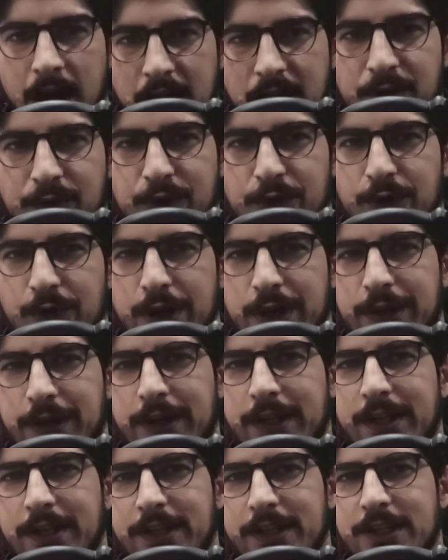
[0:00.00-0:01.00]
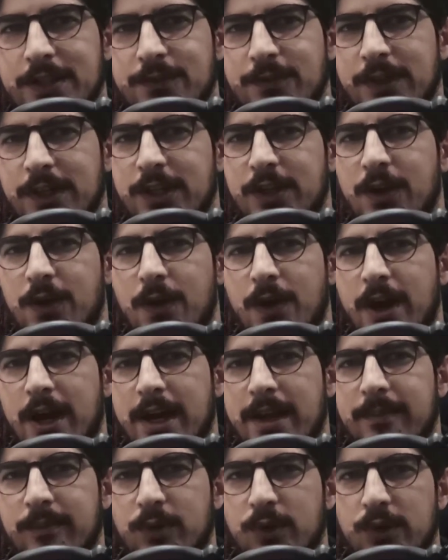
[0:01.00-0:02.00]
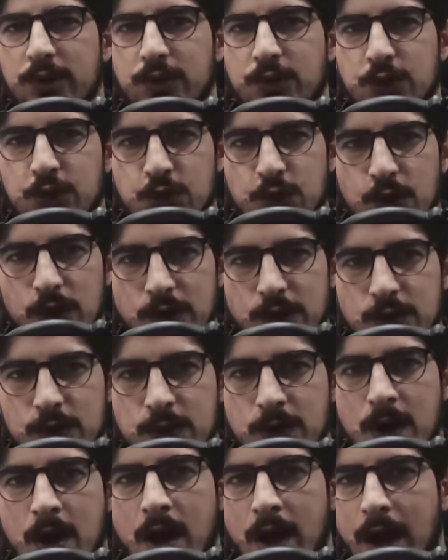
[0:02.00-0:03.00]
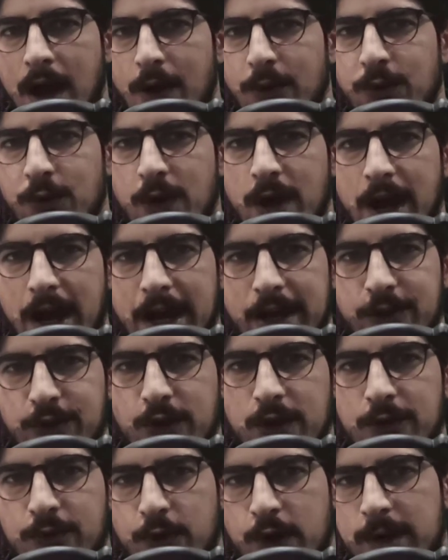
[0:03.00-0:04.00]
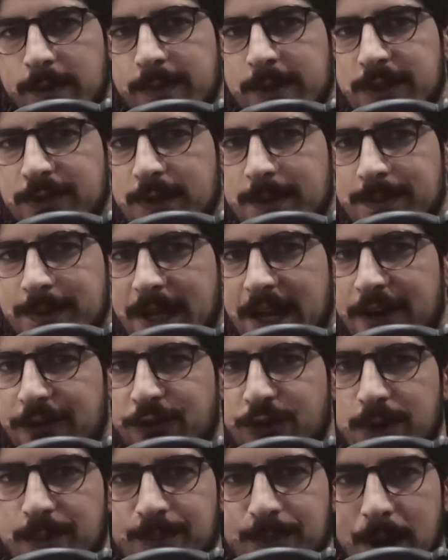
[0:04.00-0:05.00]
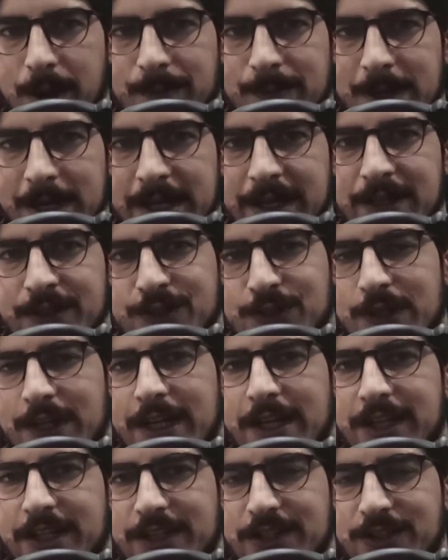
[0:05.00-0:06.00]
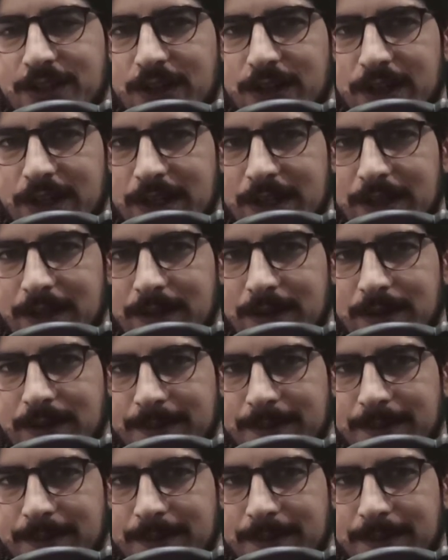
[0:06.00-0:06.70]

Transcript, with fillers: Hi everyone, in this video I am going to show you how to hide your WordPress website from public, so let's get started.